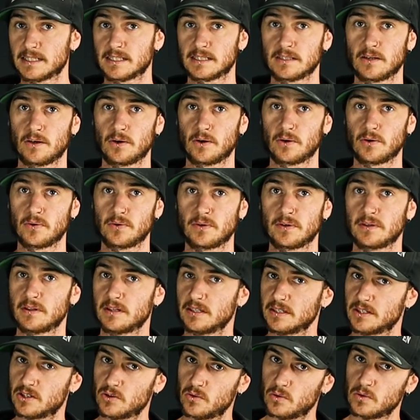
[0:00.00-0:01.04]
so
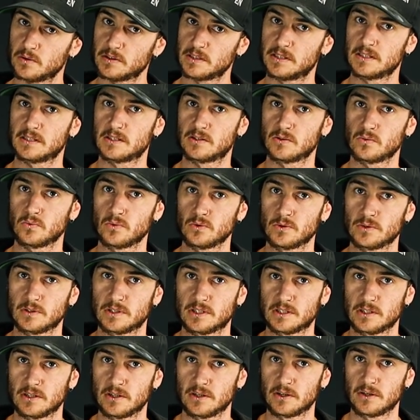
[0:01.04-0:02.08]
this causes the
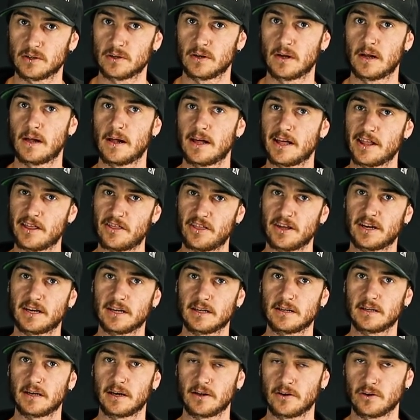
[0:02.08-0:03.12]
roots to
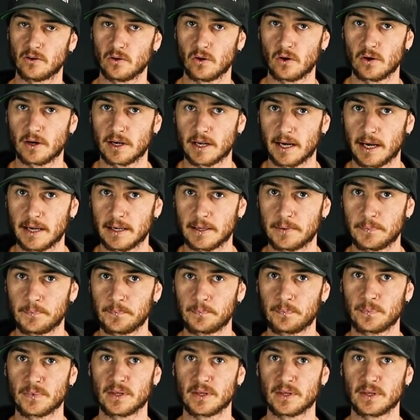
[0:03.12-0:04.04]
thicken and elongate.